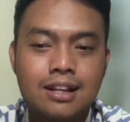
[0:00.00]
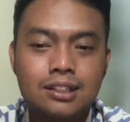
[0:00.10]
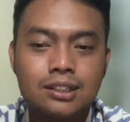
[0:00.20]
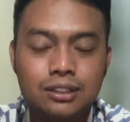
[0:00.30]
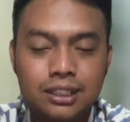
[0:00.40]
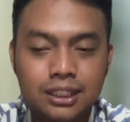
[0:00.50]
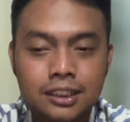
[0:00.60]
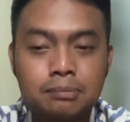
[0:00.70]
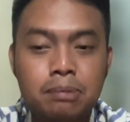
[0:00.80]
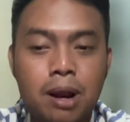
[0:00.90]
So this
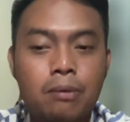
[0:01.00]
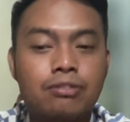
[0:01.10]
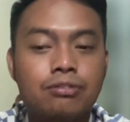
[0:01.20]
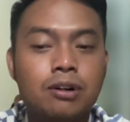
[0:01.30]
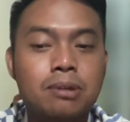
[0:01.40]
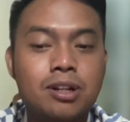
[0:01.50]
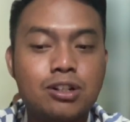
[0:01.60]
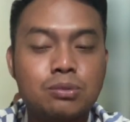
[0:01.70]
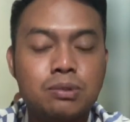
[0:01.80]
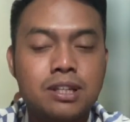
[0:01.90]
is powerful
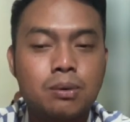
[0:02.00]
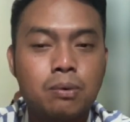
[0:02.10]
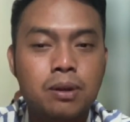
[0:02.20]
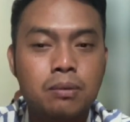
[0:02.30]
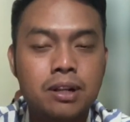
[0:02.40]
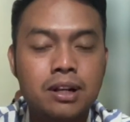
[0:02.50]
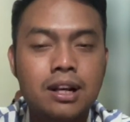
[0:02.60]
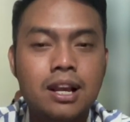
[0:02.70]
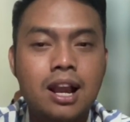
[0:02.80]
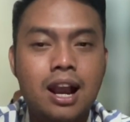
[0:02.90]
because we will